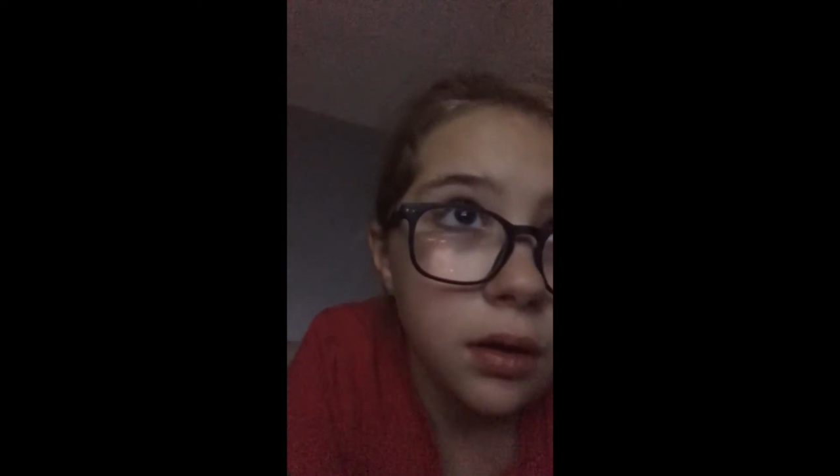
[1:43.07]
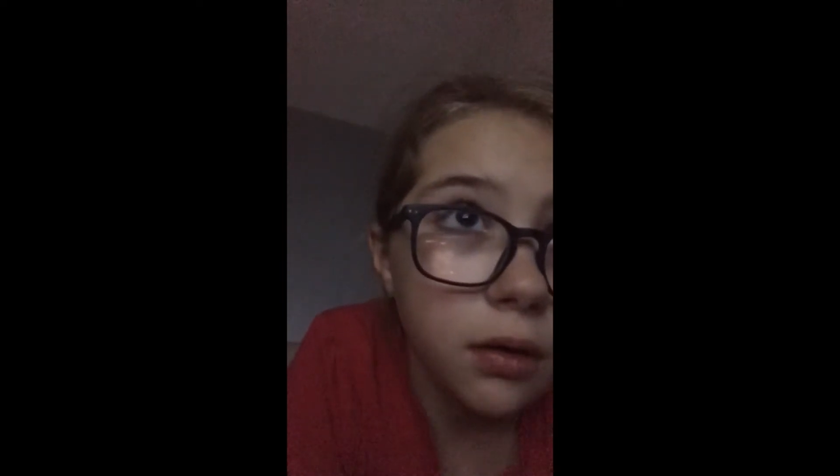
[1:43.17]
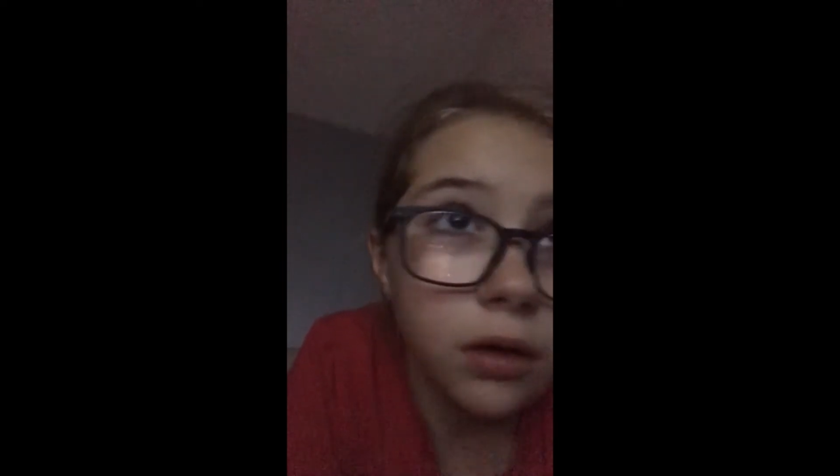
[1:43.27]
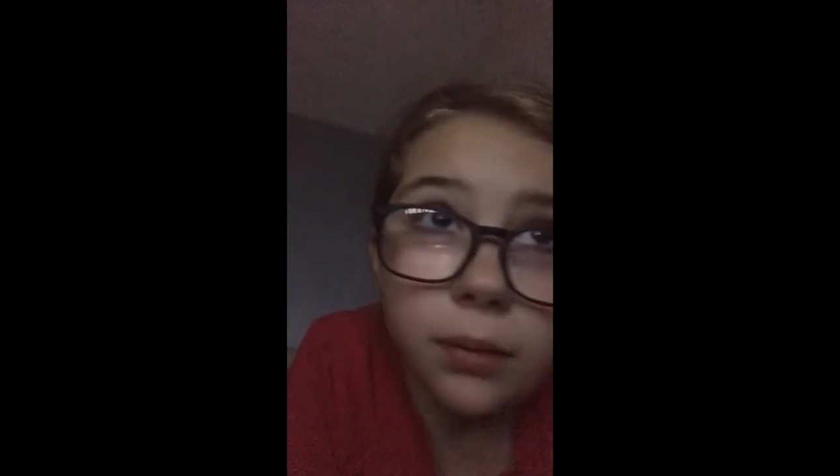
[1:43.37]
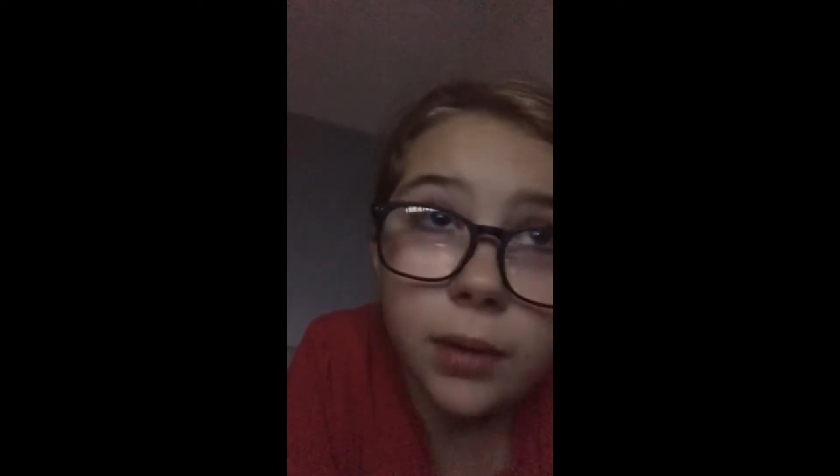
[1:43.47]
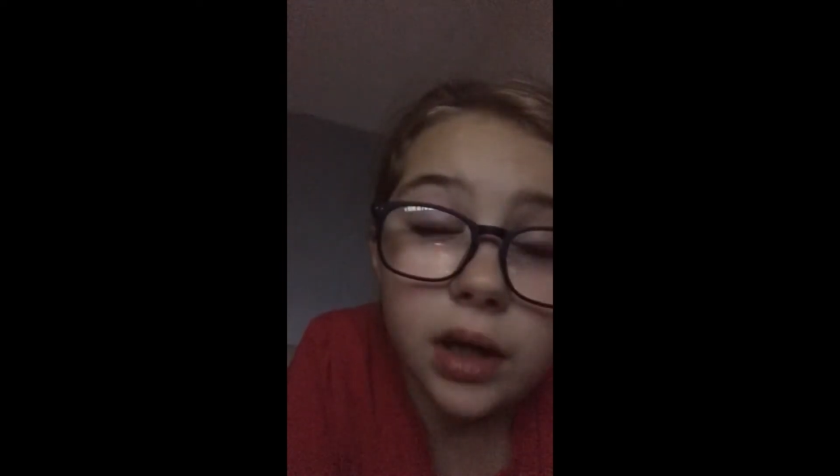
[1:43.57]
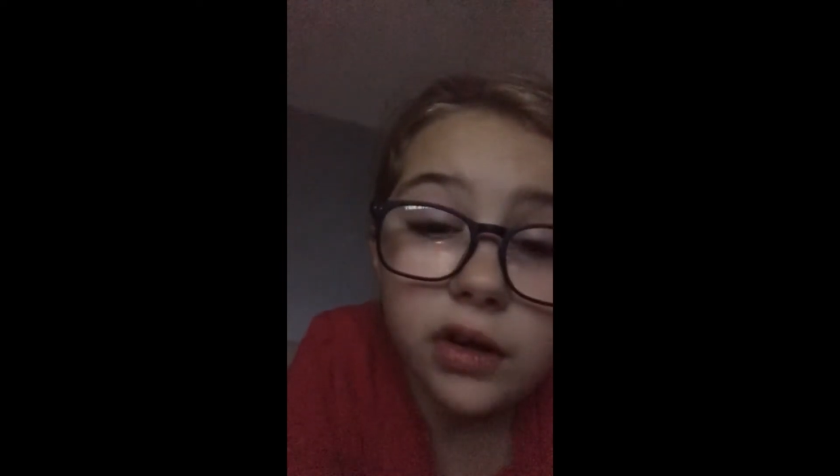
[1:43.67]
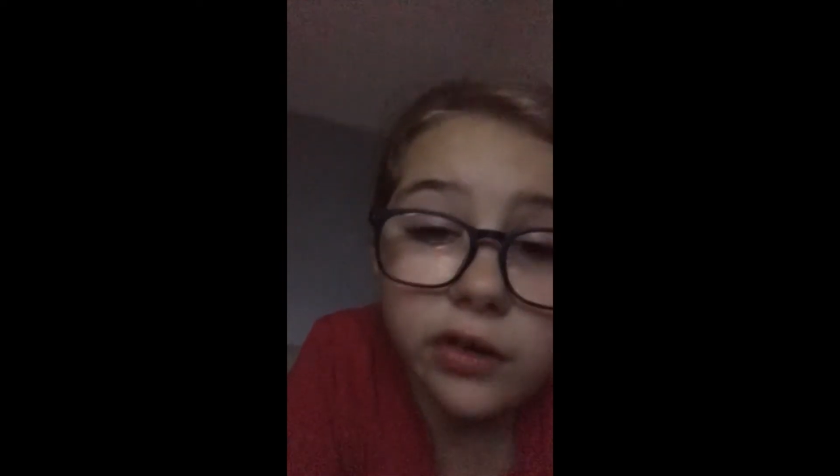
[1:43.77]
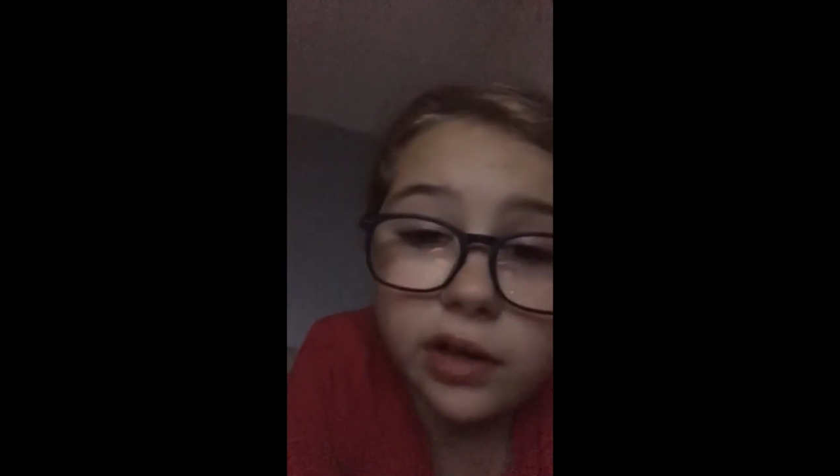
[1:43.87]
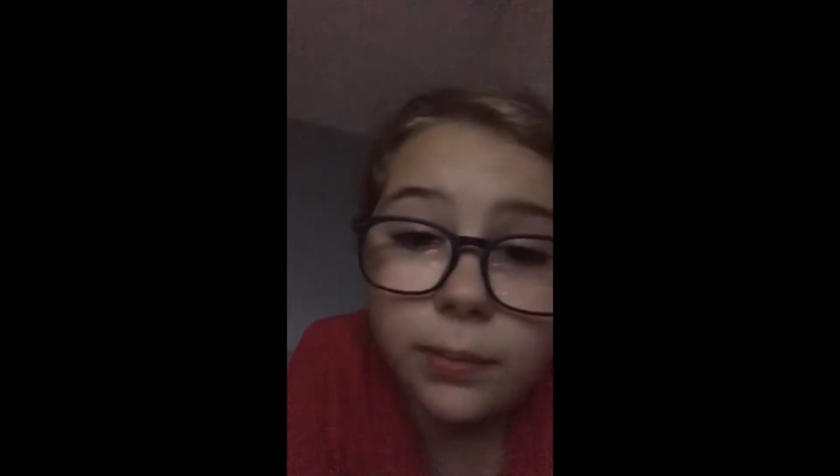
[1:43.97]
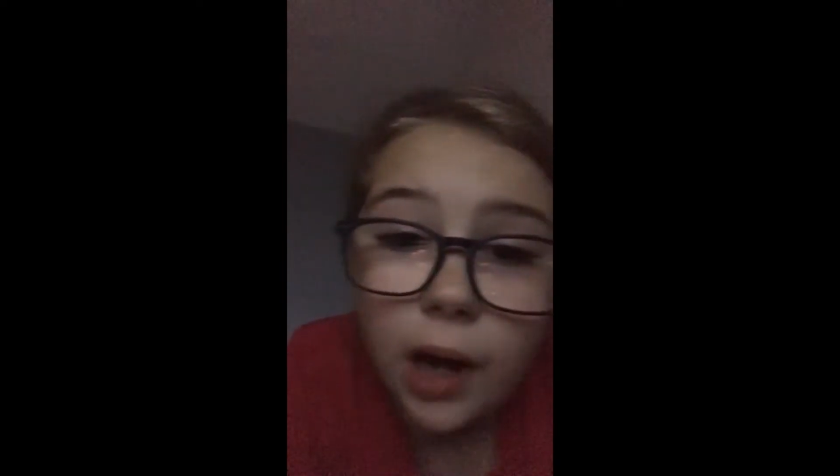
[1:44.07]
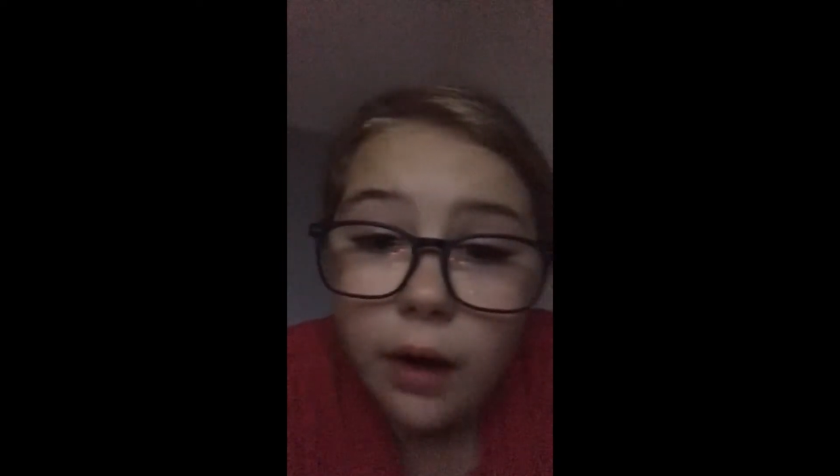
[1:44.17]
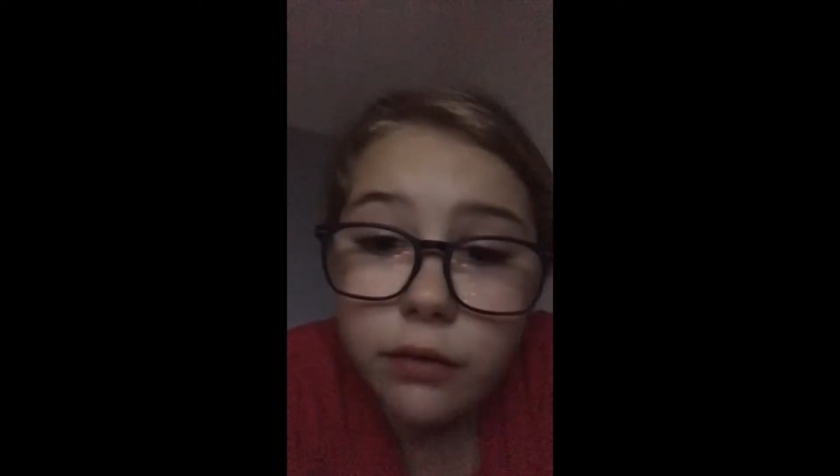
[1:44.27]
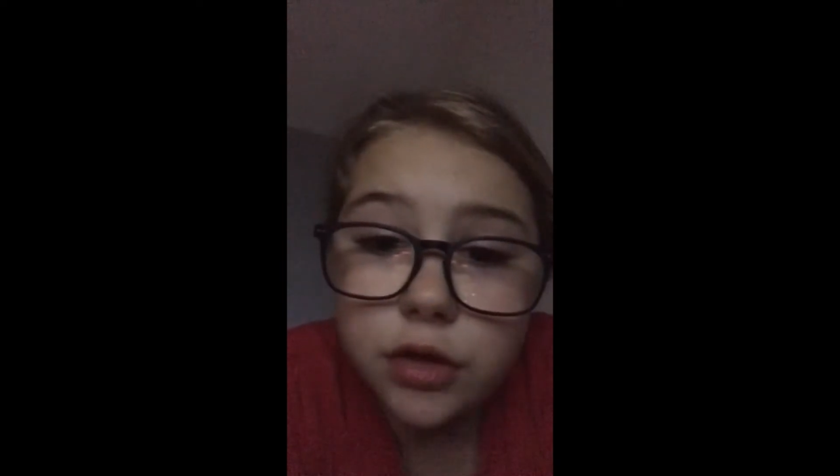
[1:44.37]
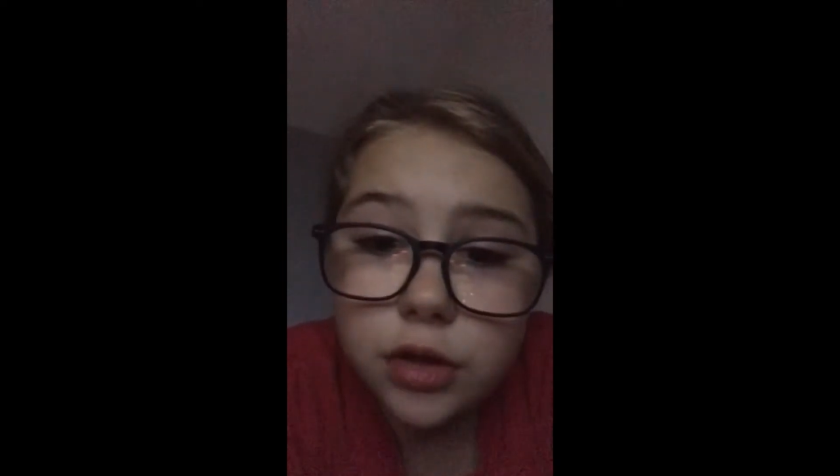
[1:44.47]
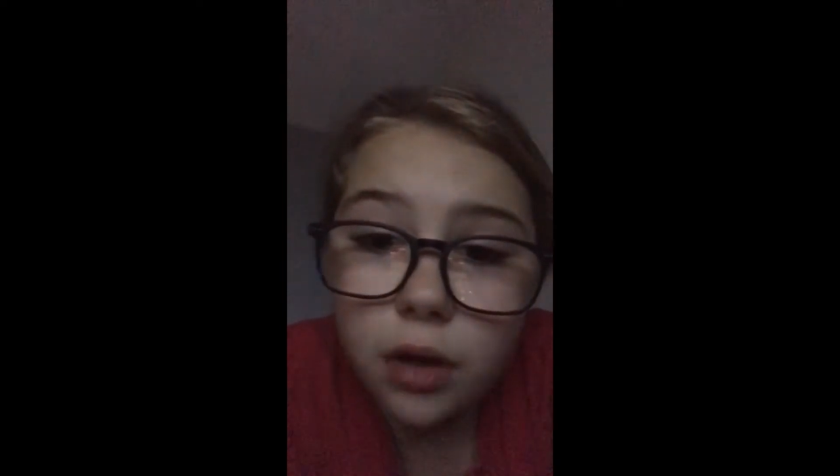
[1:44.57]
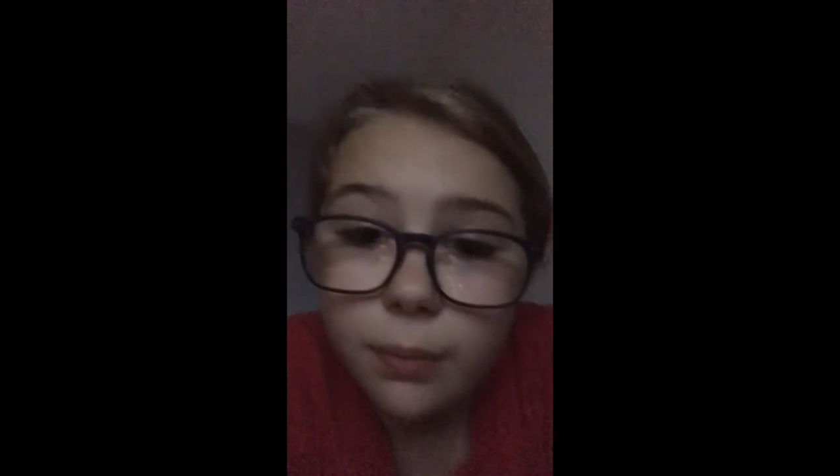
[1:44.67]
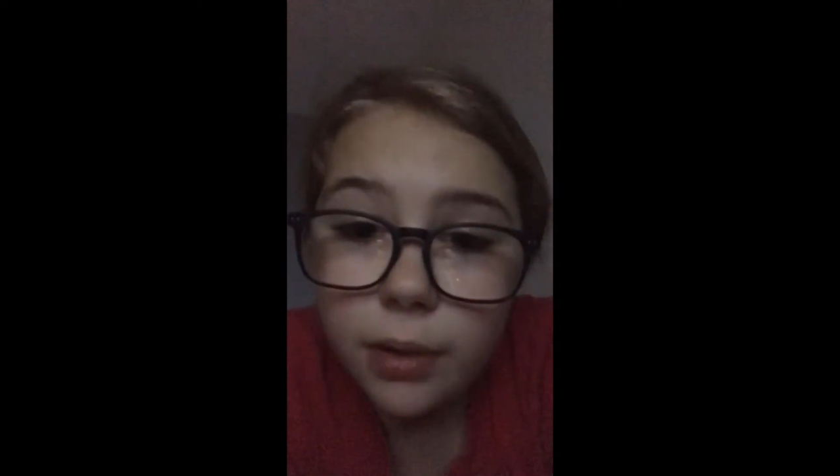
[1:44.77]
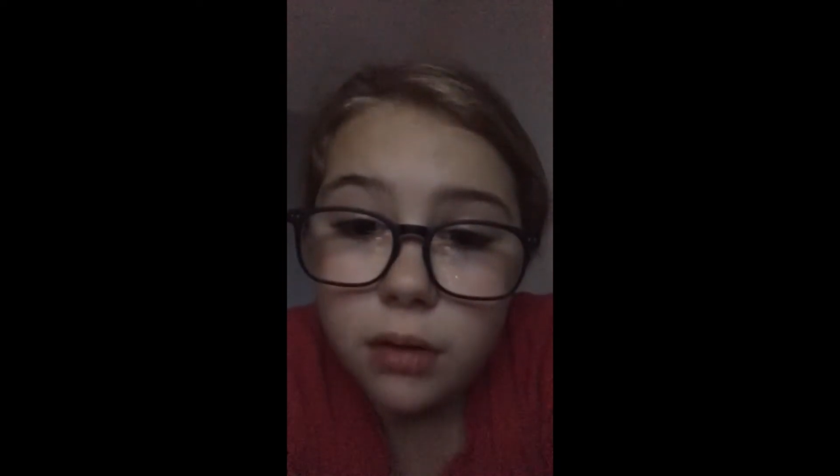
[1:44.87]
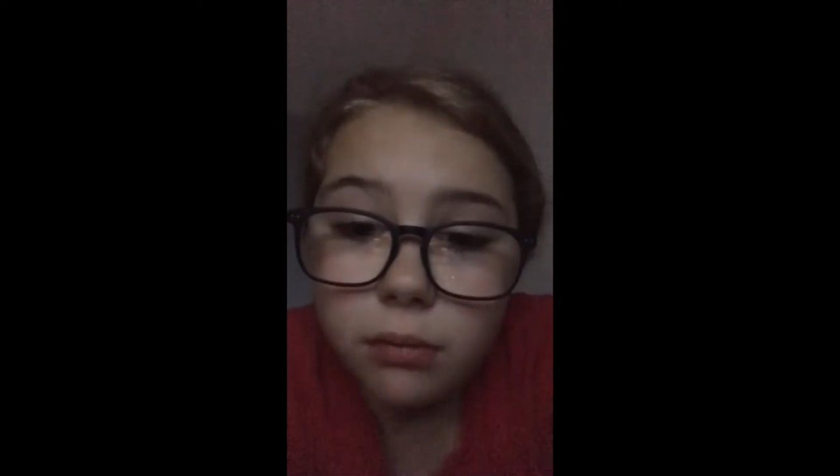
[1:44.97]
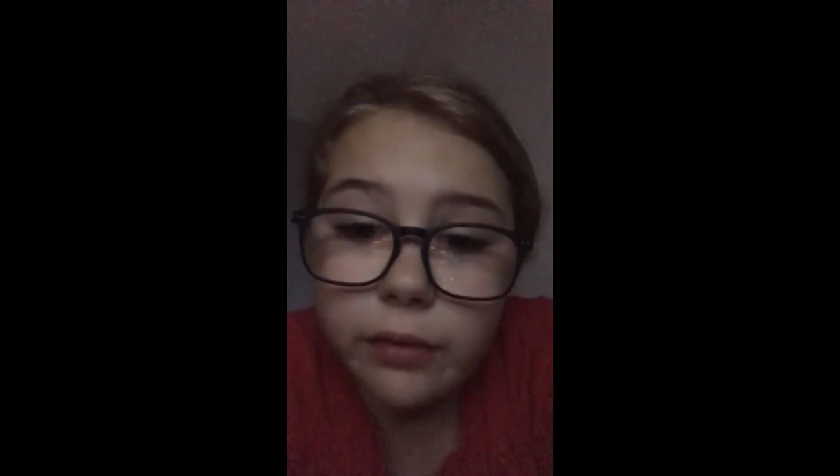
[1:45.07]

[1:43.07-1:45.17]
or he, may, or he might have just got bitten